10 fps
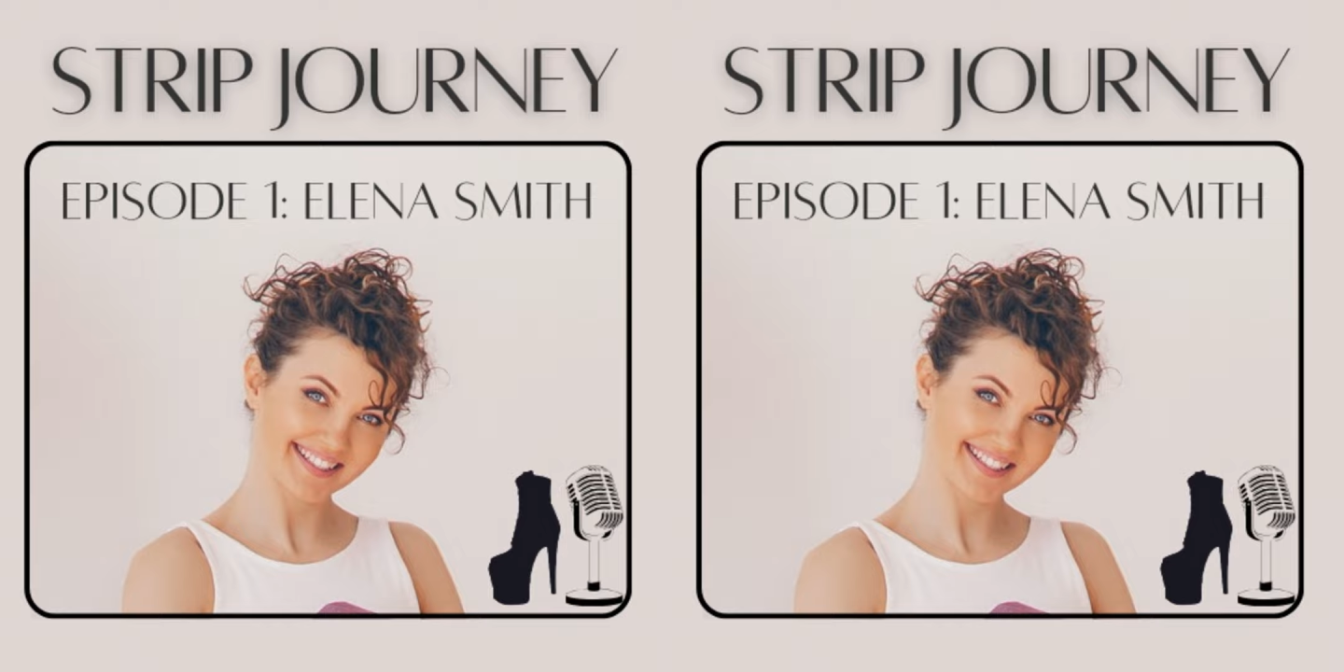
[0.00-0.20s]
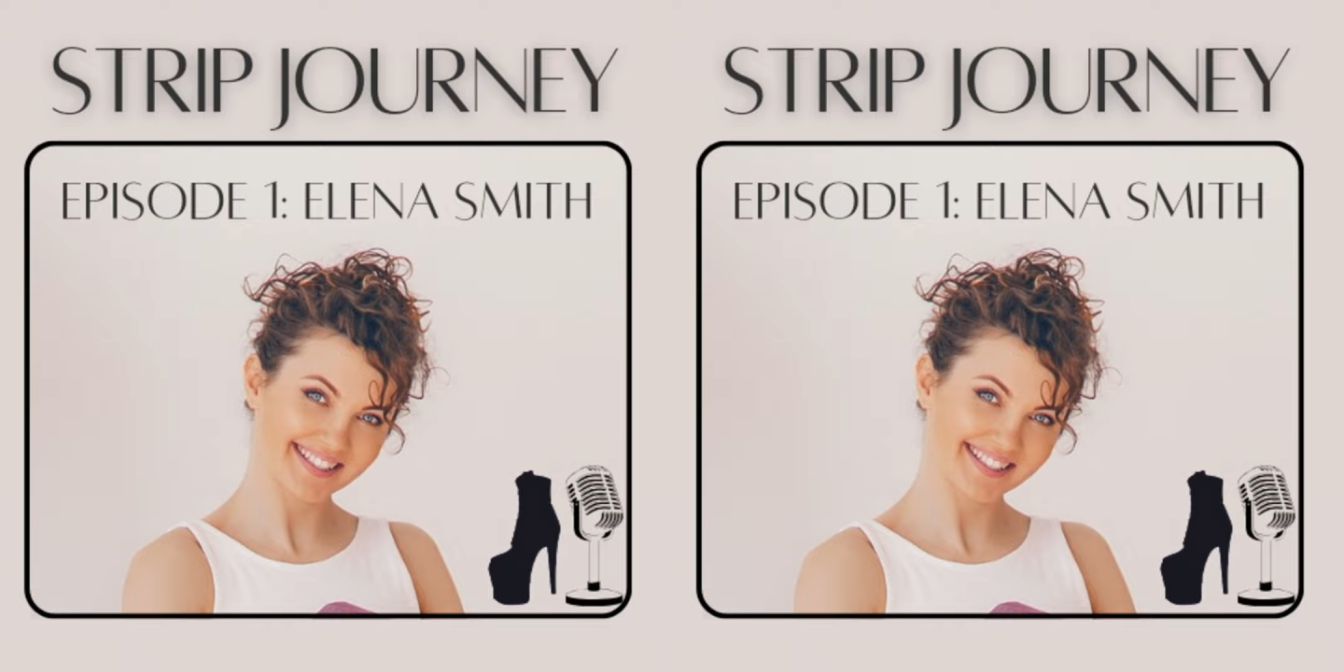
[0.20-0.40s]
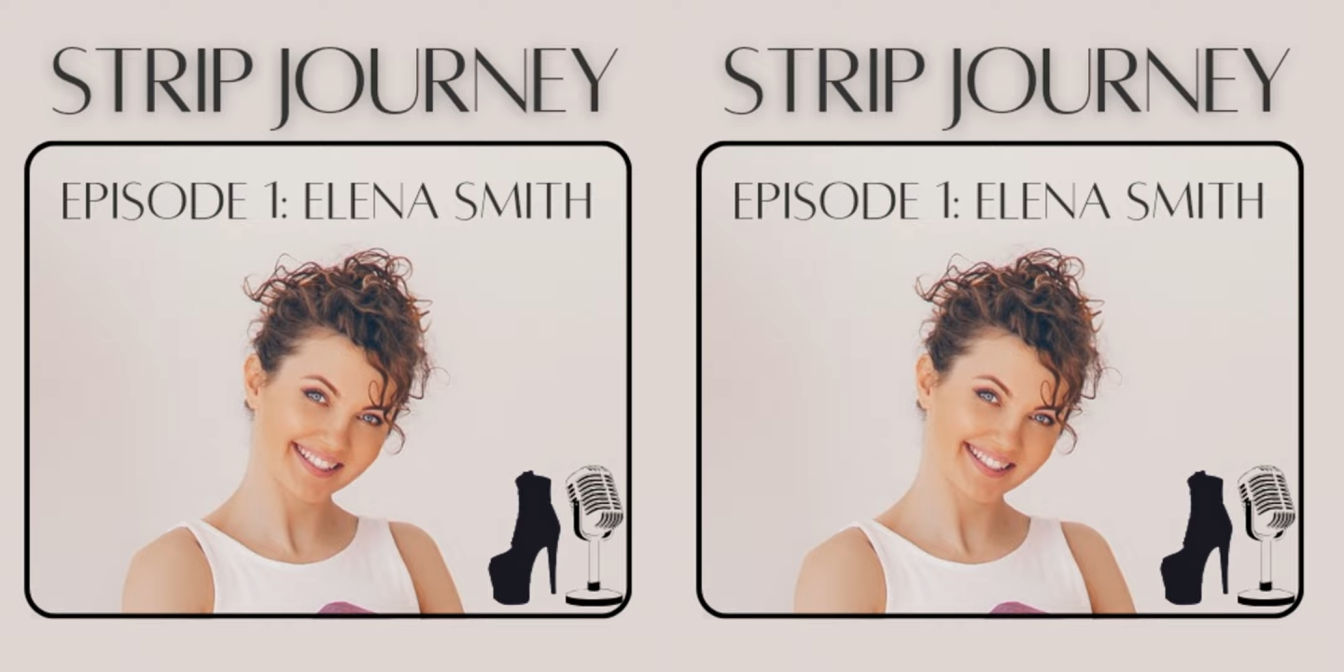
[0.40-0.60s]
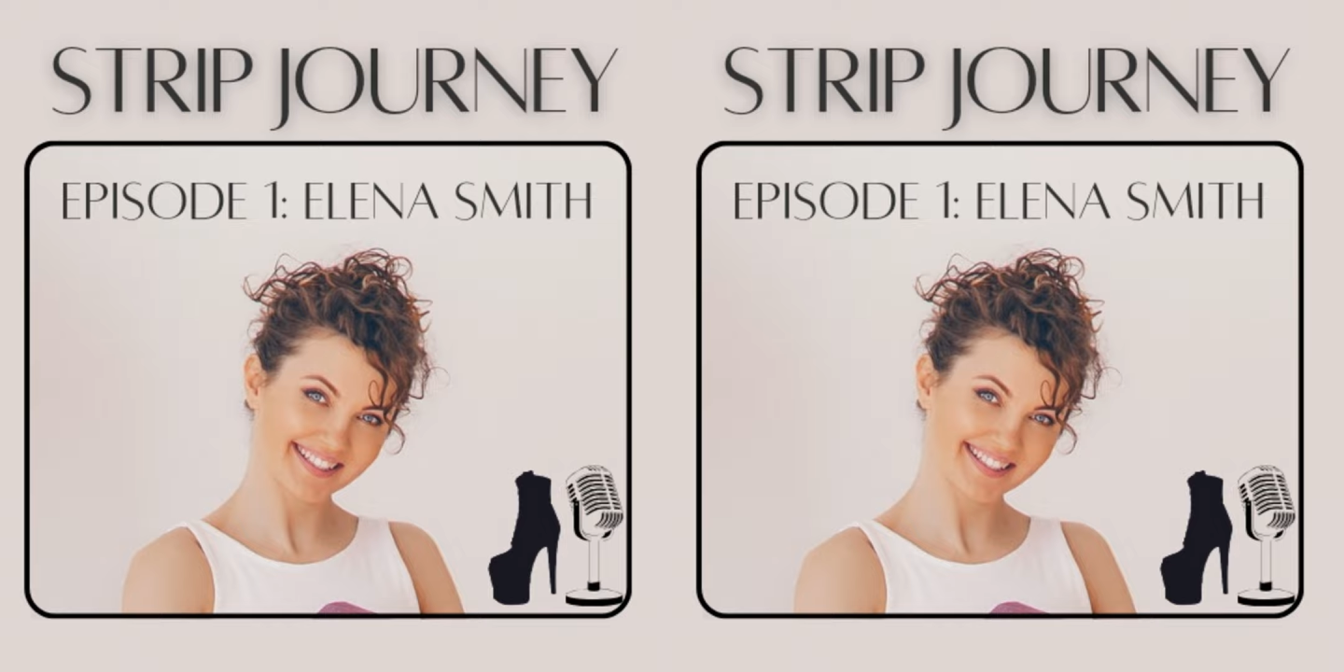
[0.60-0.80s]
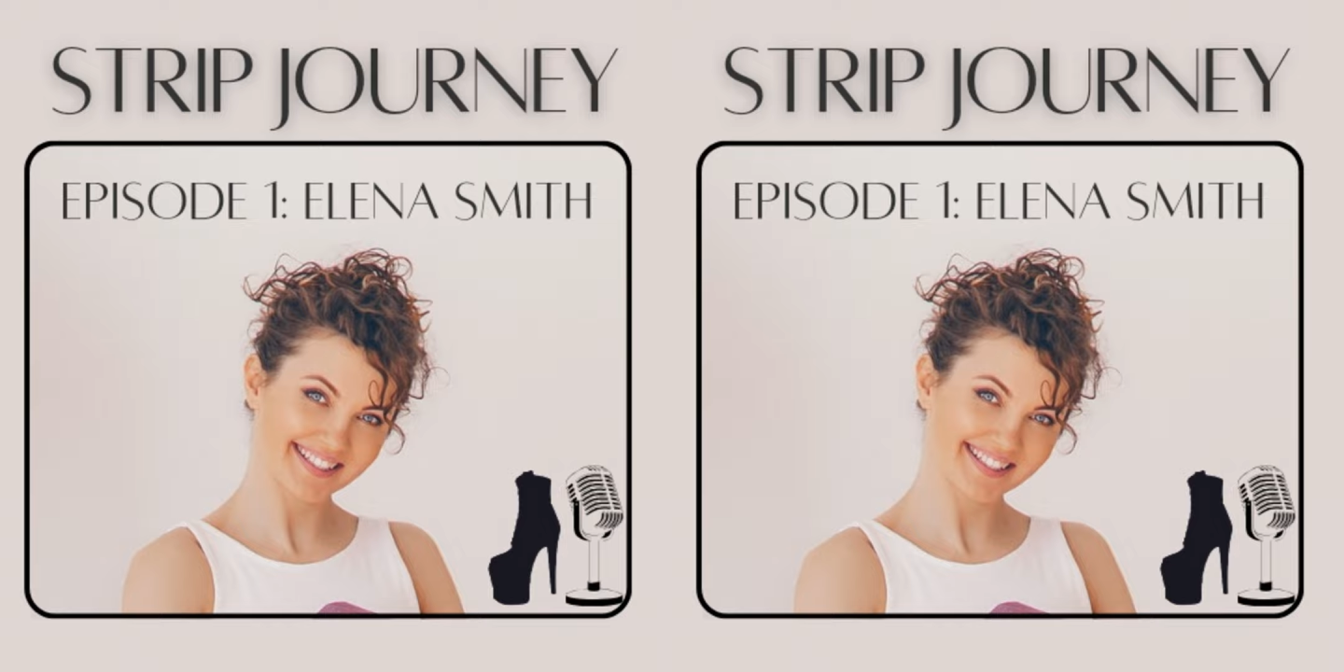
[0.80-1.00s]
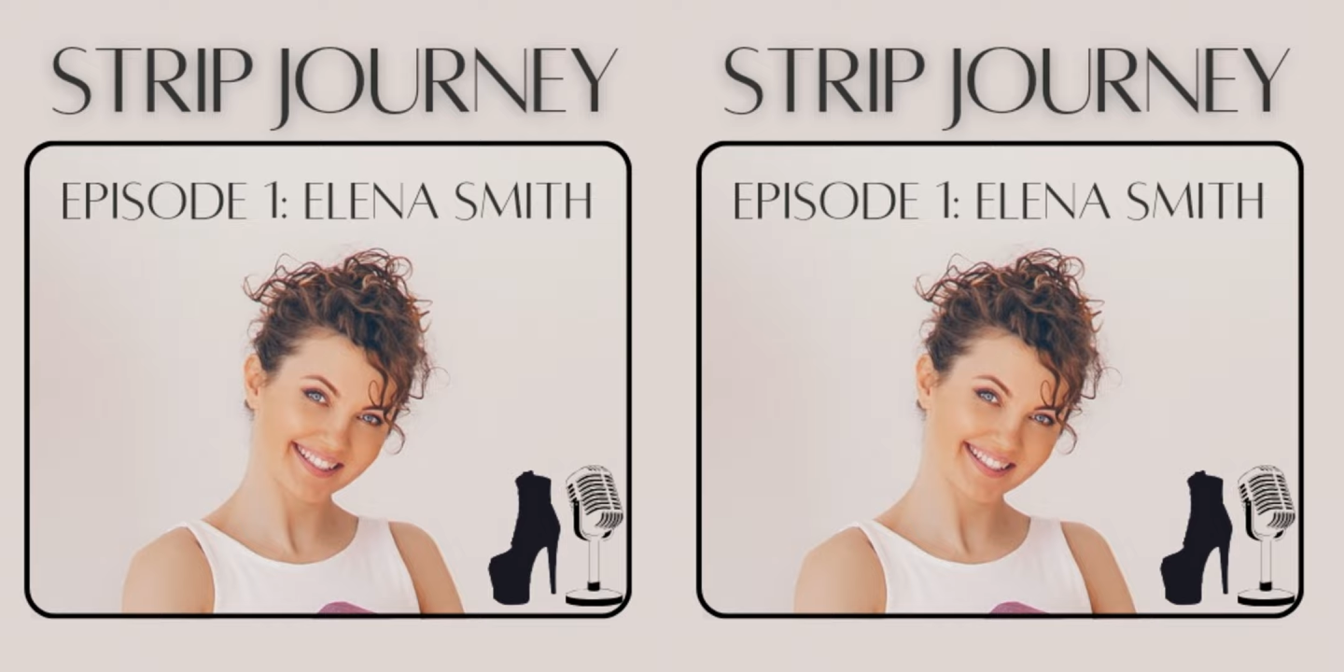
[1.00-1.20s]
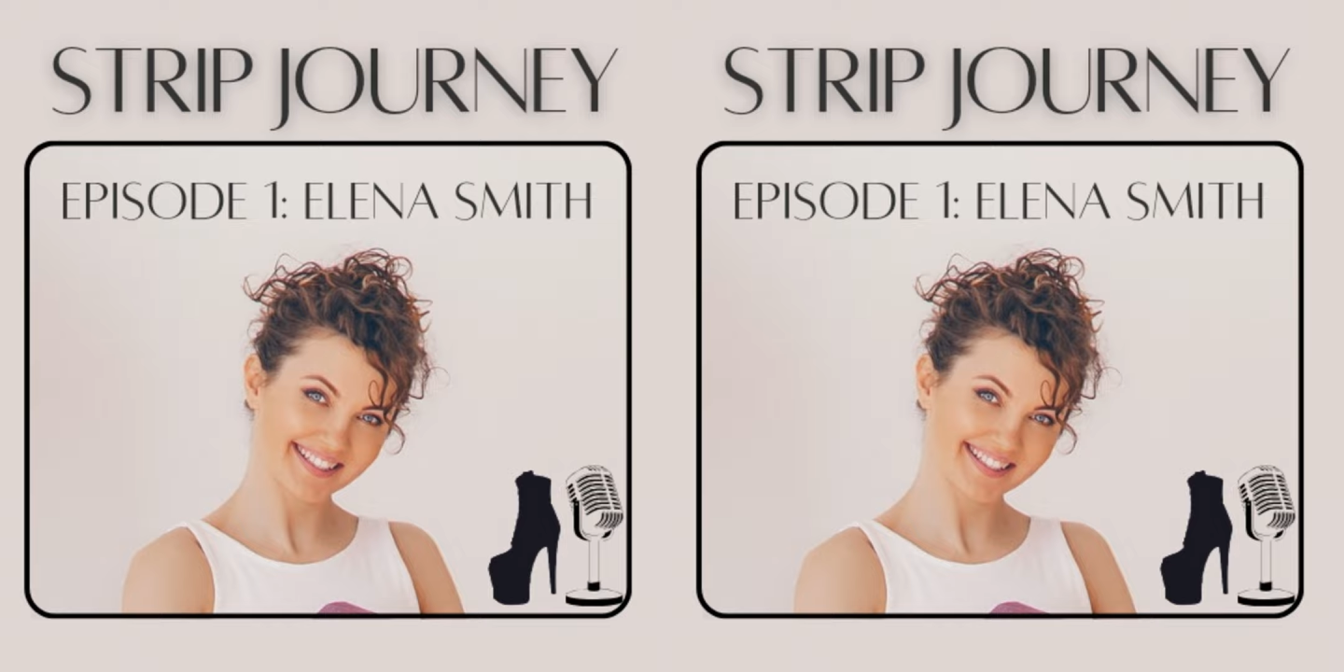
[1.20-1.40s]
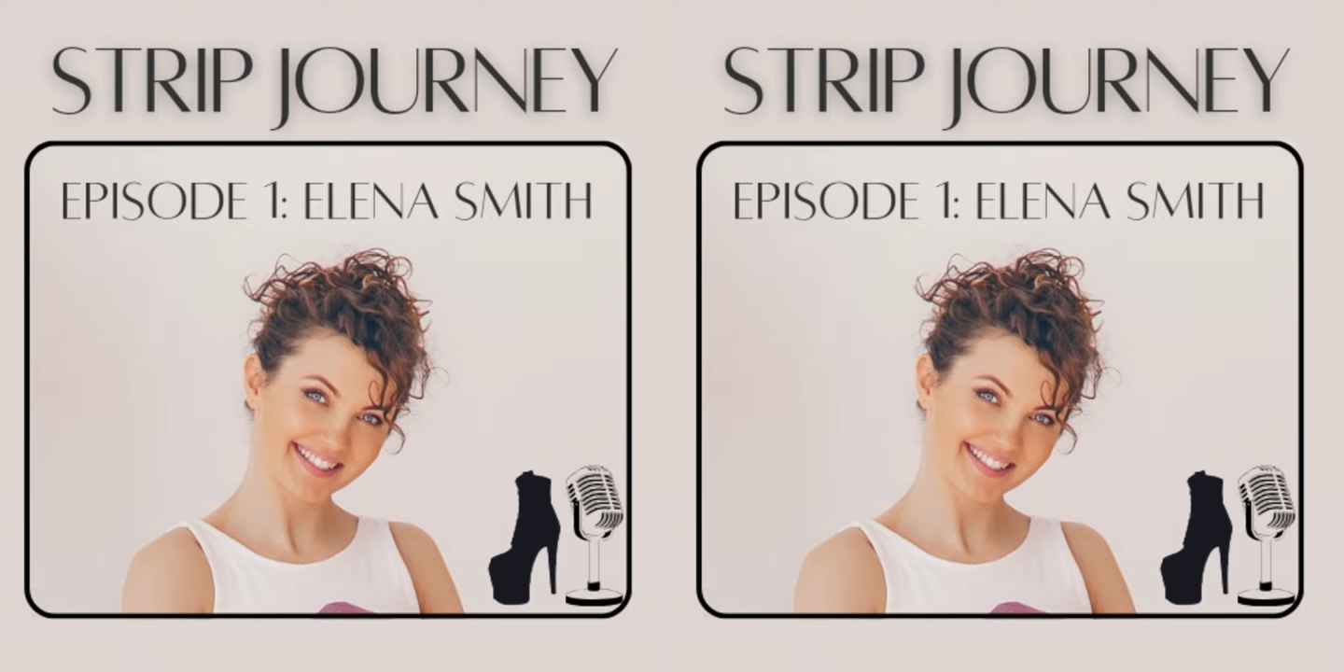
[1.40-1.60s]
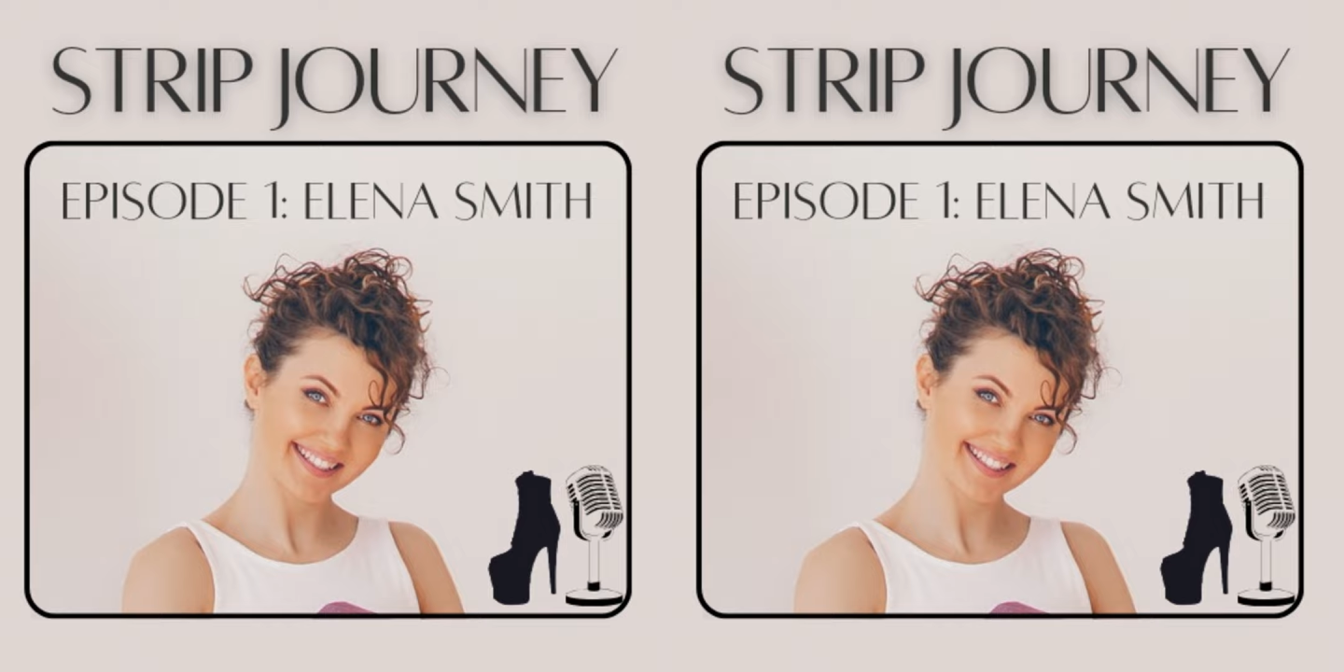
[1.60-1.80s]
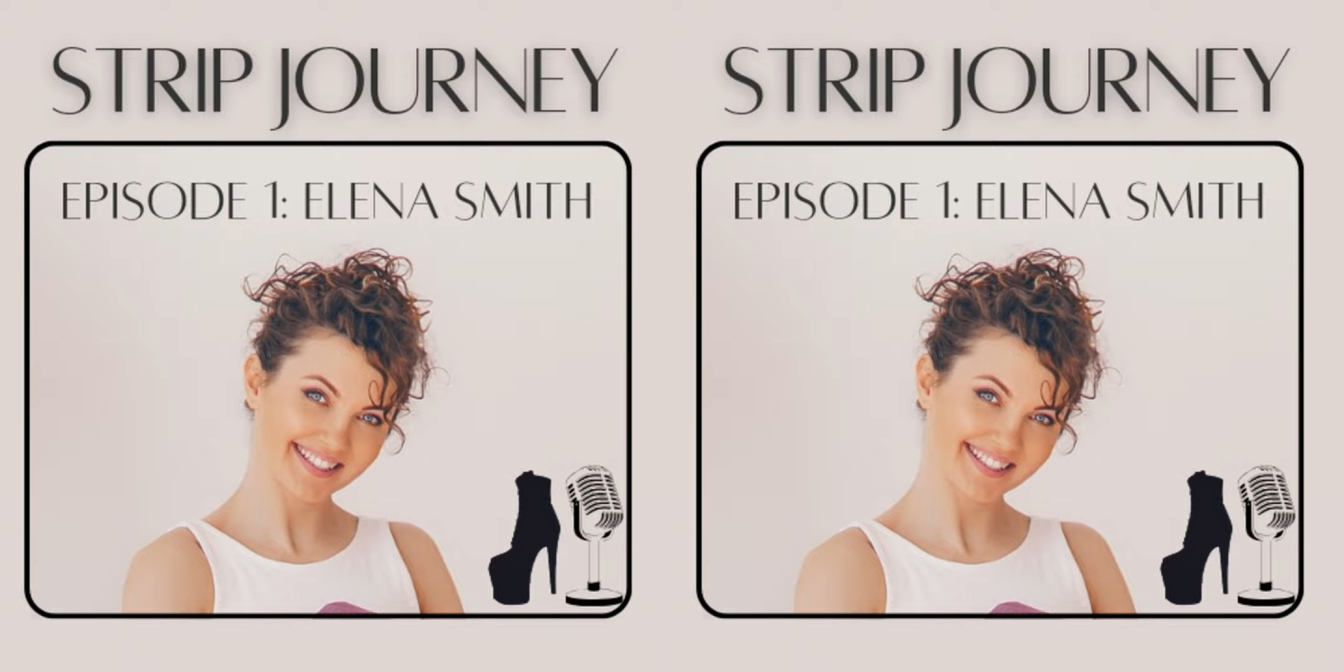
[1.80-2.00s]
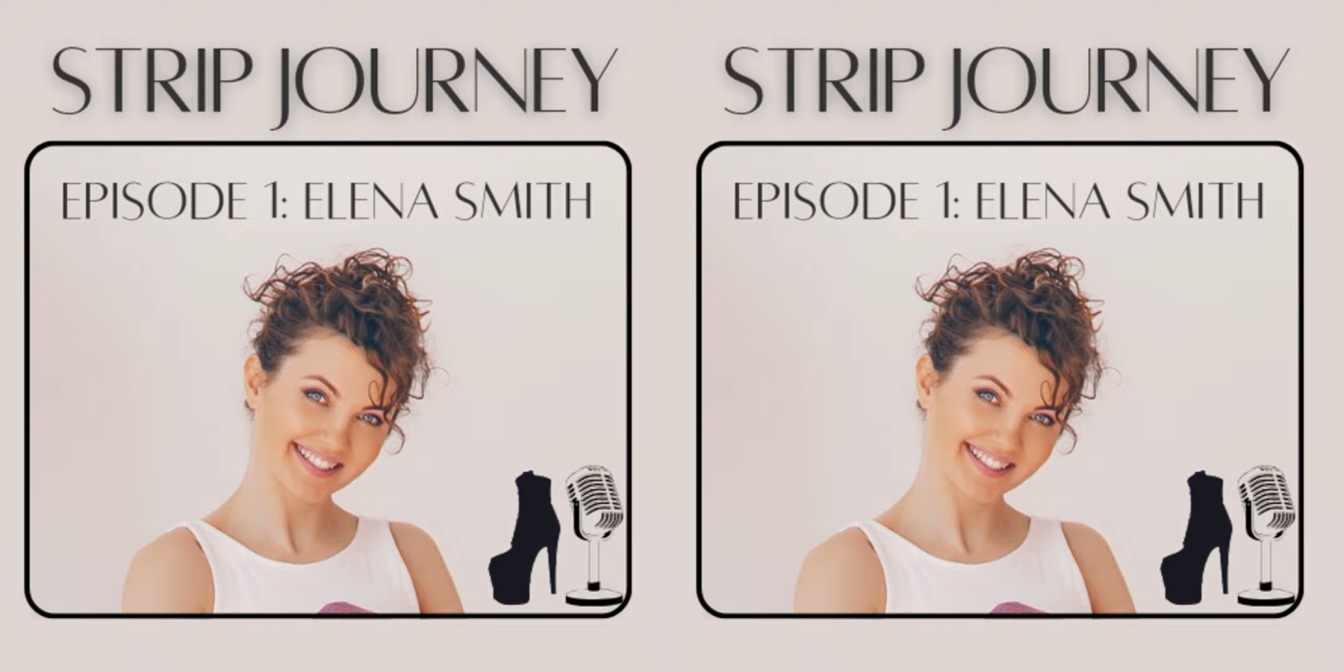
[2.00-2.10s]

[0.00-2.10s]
Even if we, struggle with something and we get